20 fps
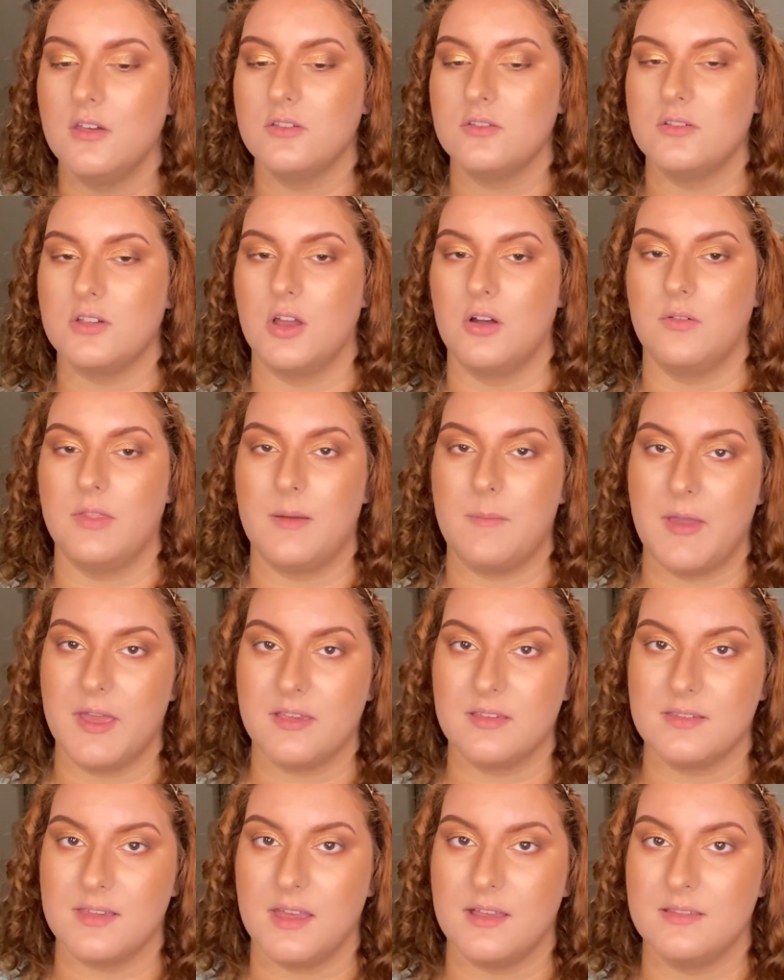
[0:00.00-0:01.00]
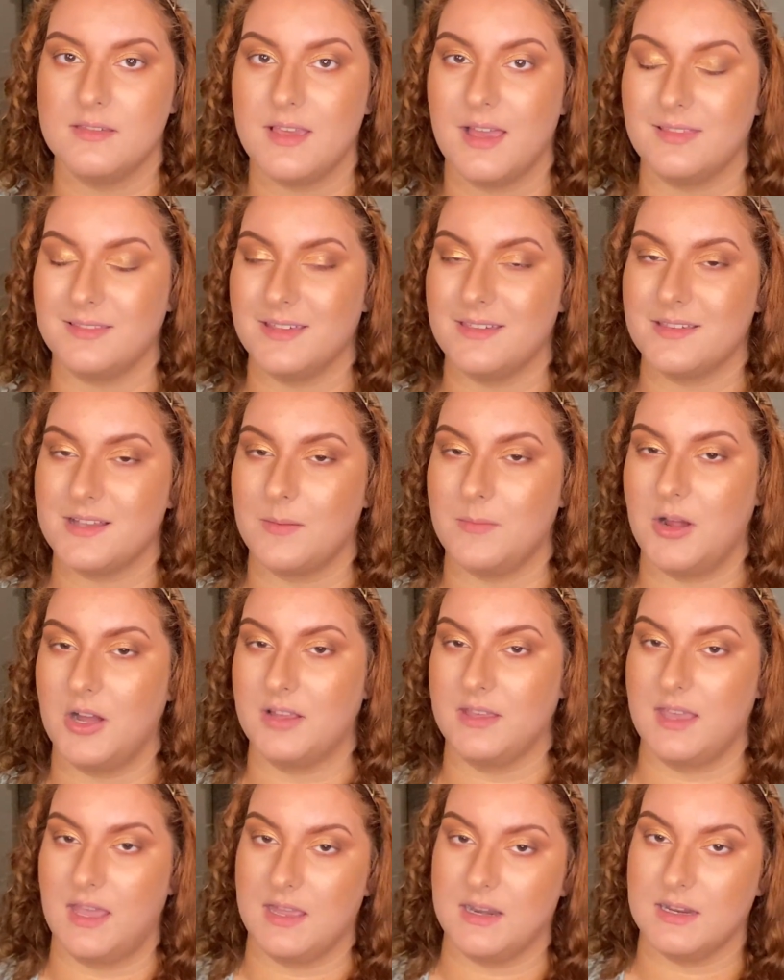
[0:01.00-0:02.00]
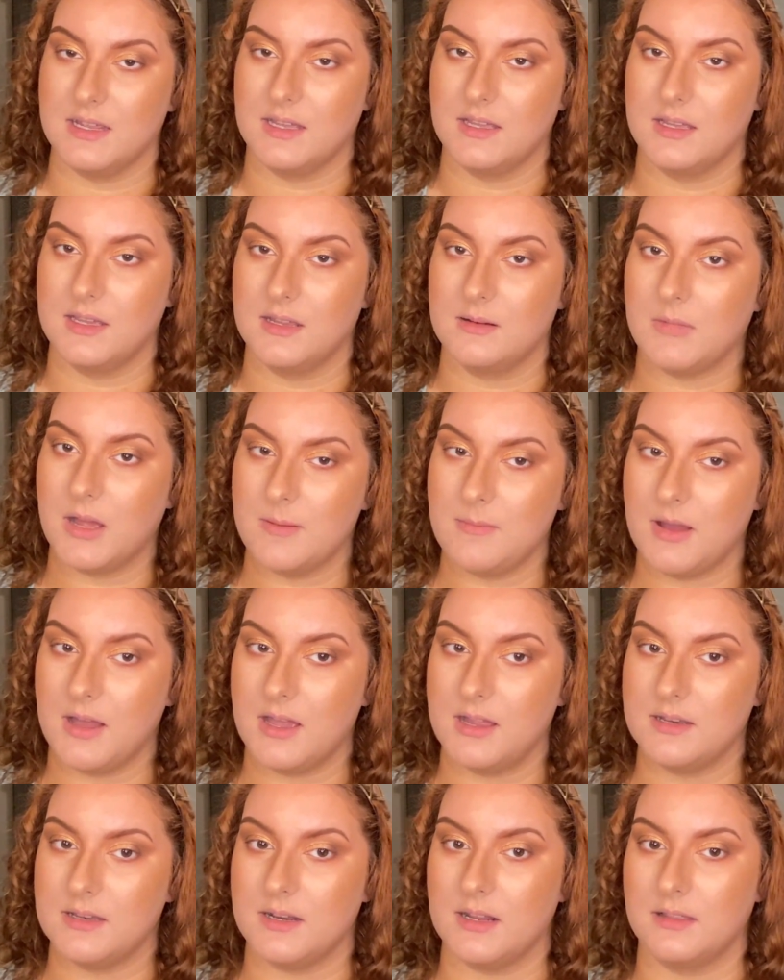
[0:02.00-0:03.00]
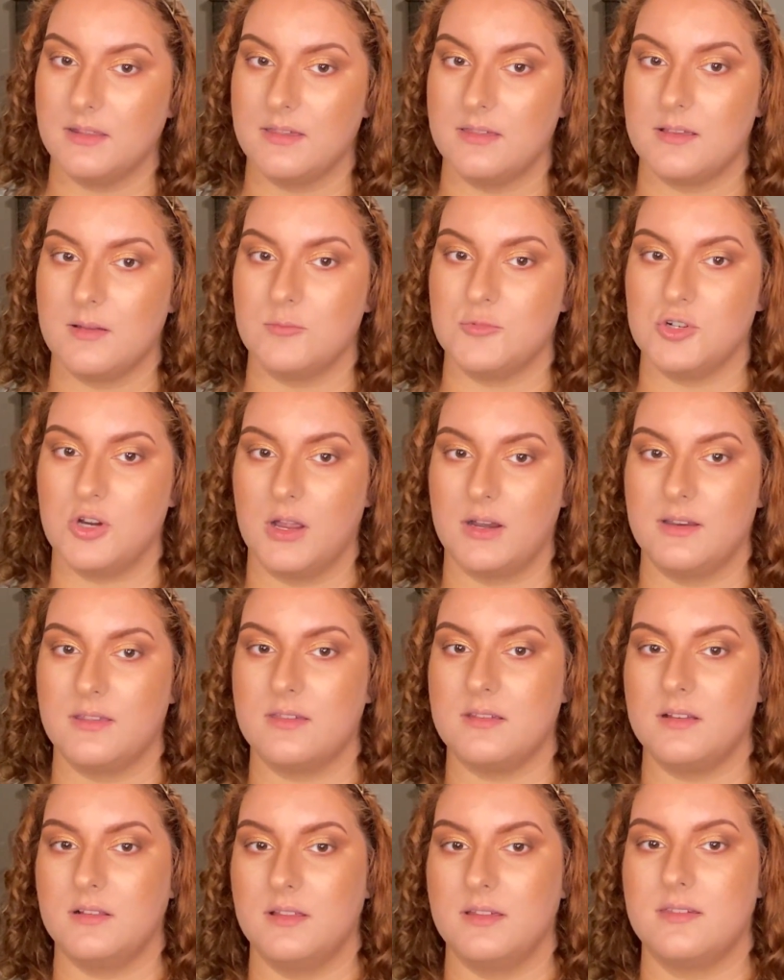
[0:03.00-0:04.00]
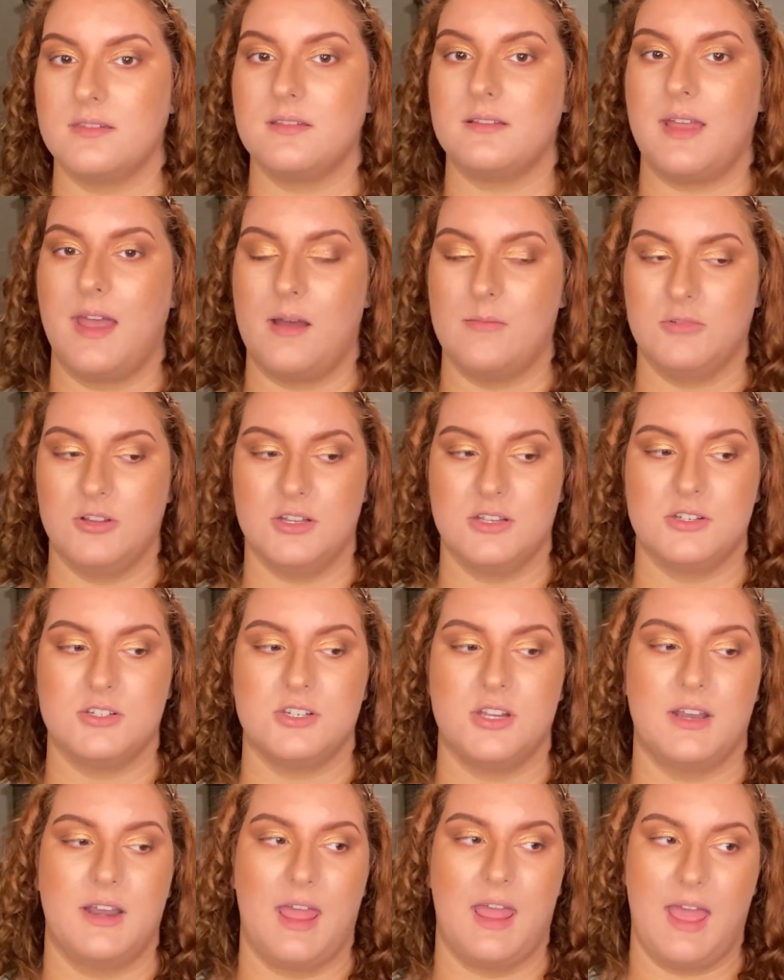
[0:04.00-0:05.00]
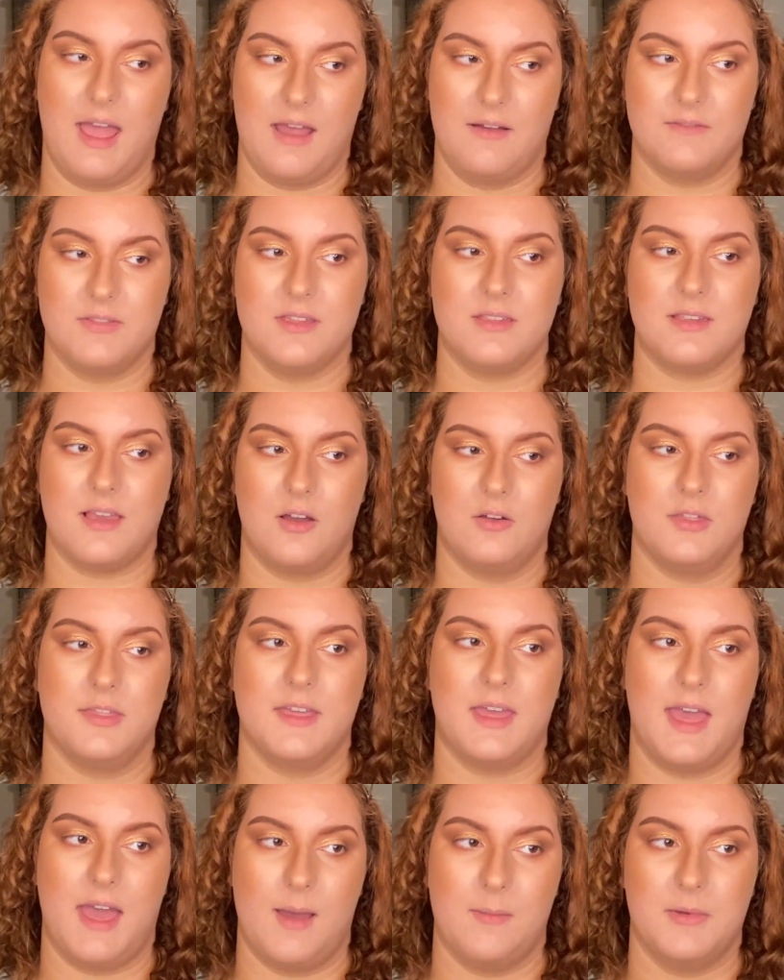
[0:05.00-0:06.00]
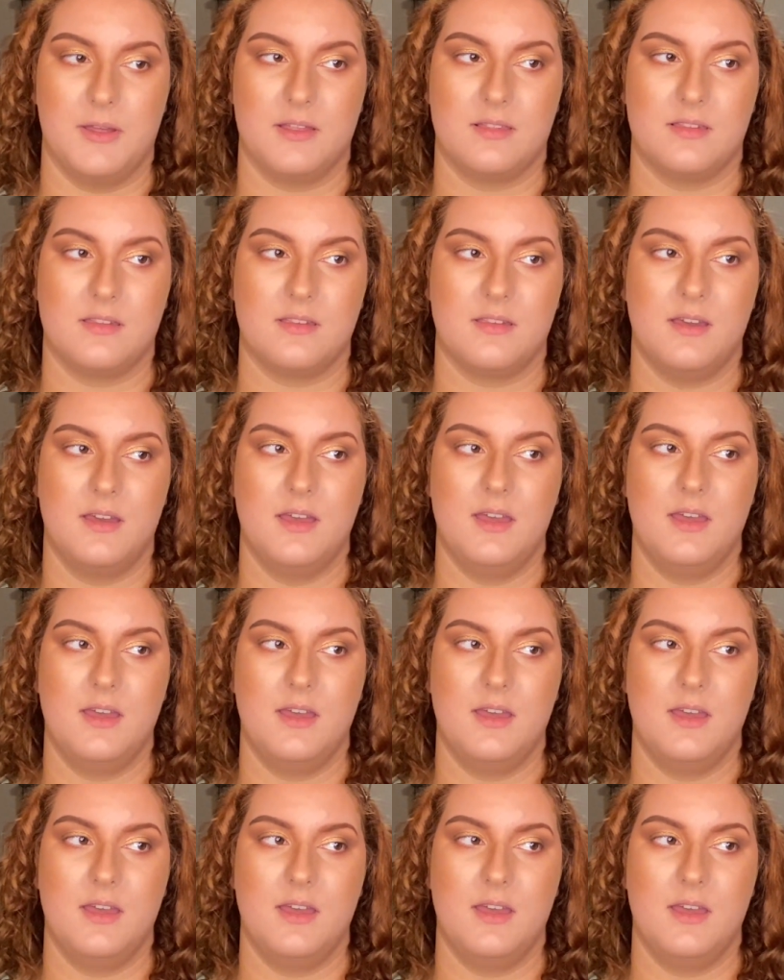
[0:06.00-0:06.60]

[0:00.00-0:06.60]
So that makes sense. At least I'm not gaining in my mind, and at least I'm trying to still establish and have these healthy habits.